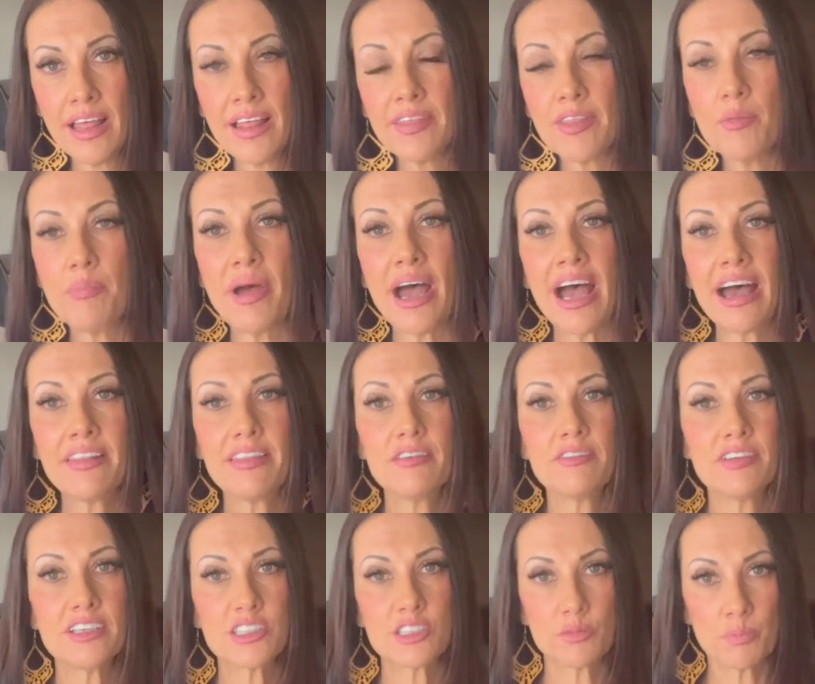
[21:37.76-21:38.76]
The path of
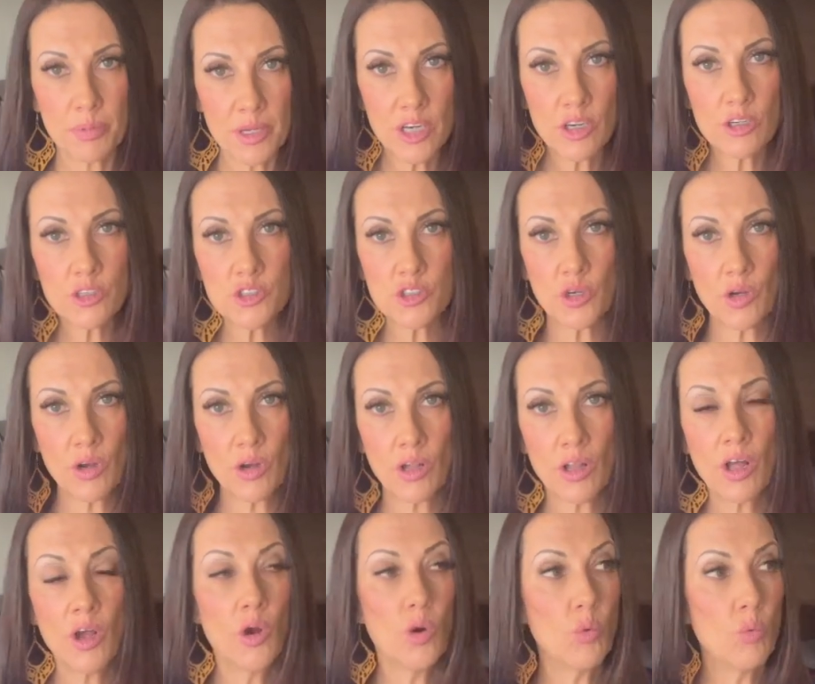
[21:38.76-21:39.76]
a spiritual
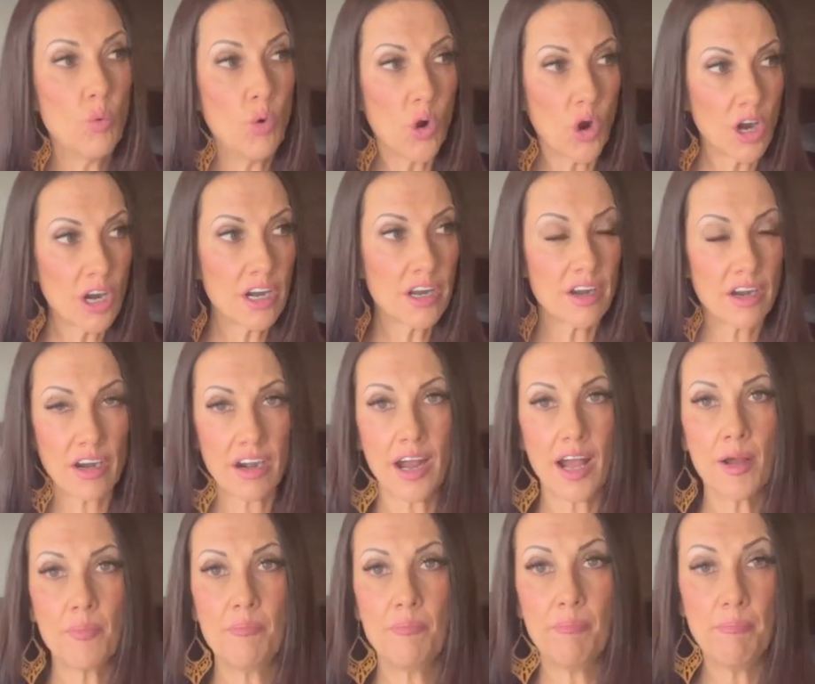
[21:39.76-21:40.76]
warrior,
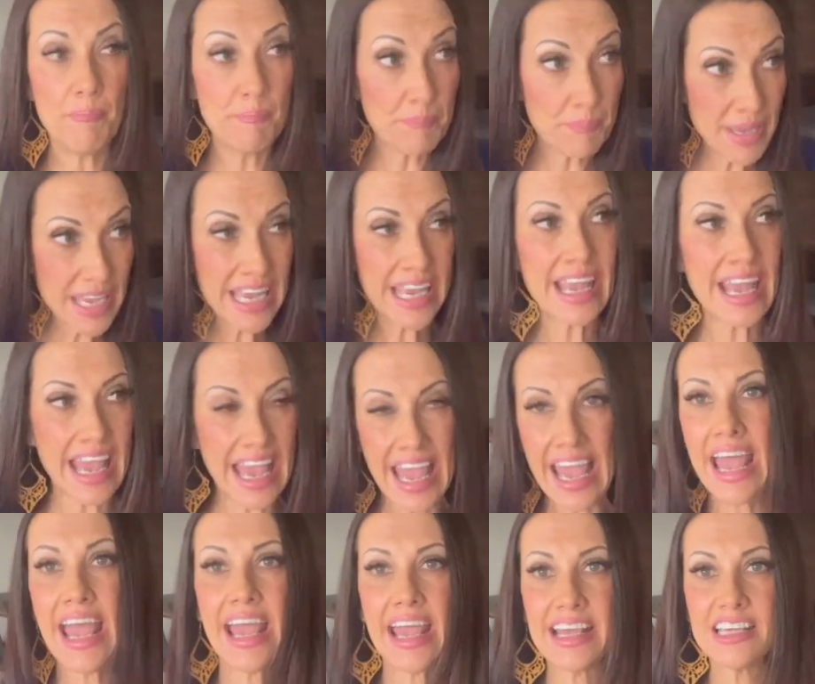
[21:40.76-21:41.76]
a
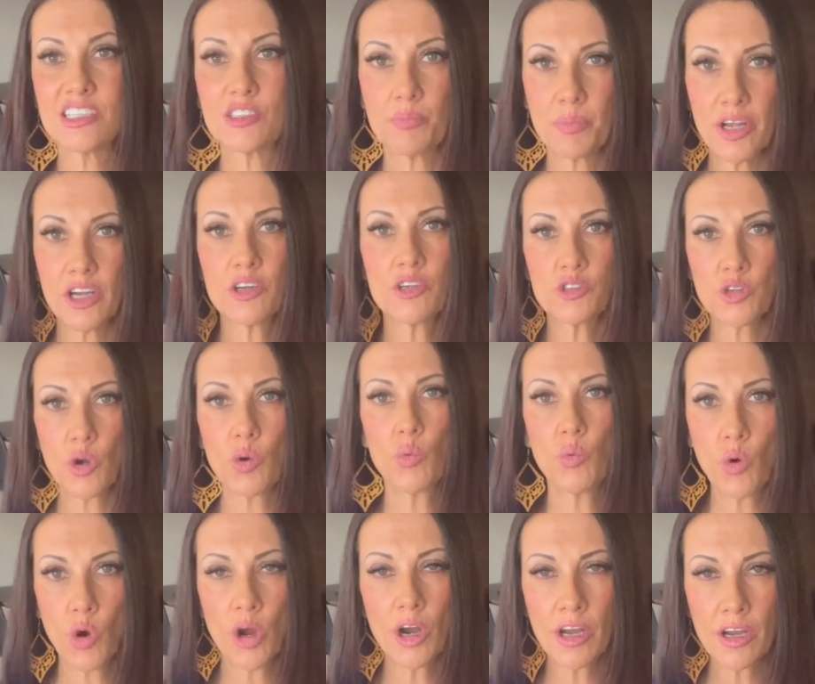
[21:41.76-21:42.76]
BA spiritual
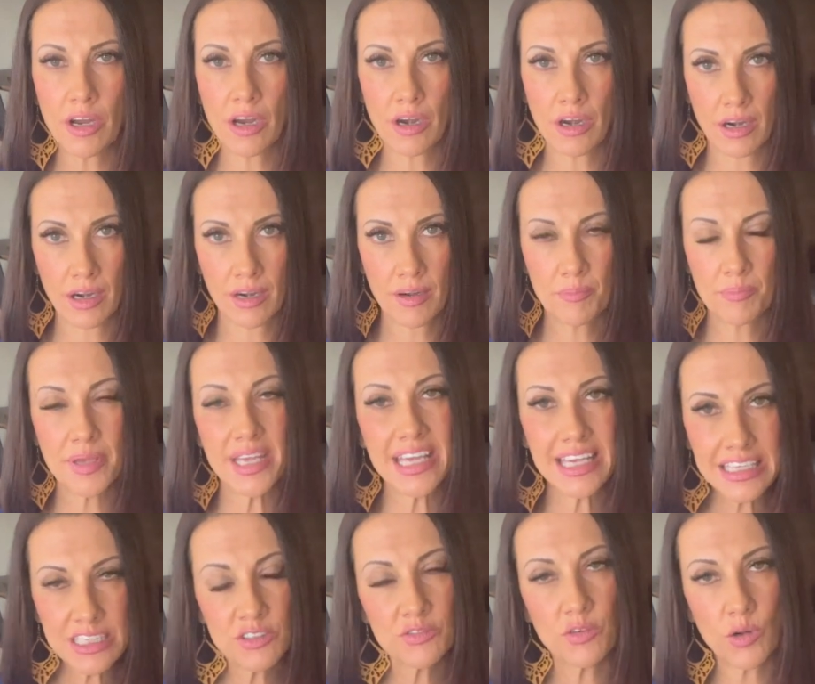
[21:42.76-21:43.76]
warrior,
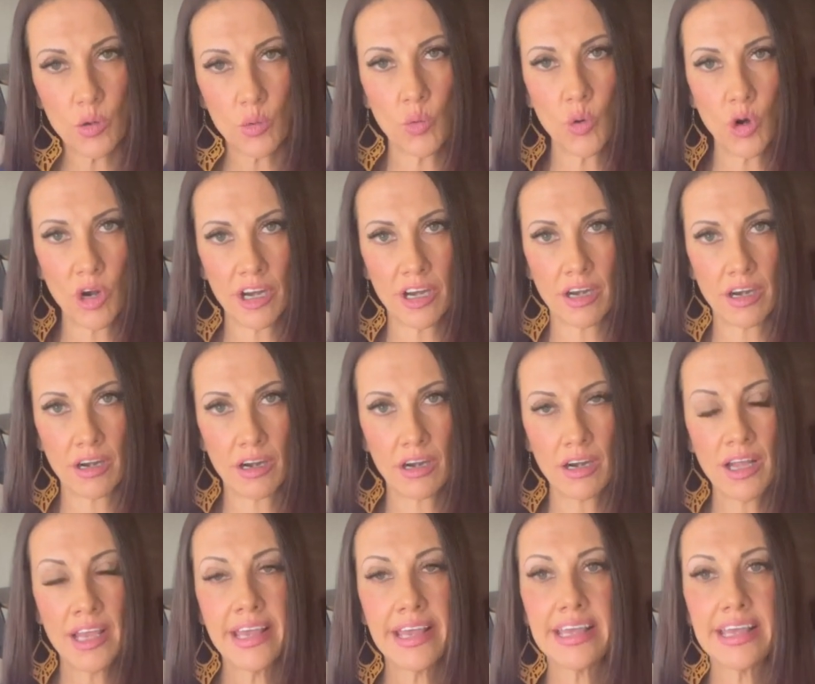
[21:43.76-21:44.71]
peaceful warrior,